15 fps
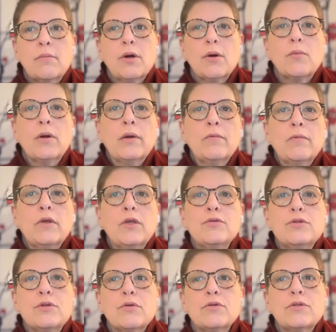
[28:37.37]
but when we
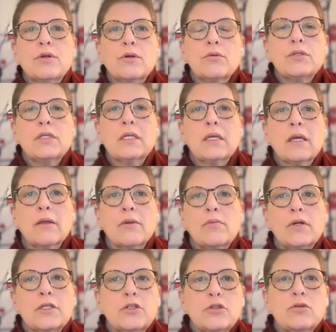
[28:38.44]
use those terms together,
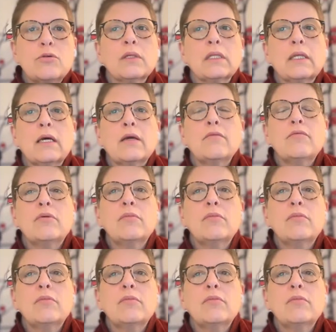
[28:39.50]
precious human life,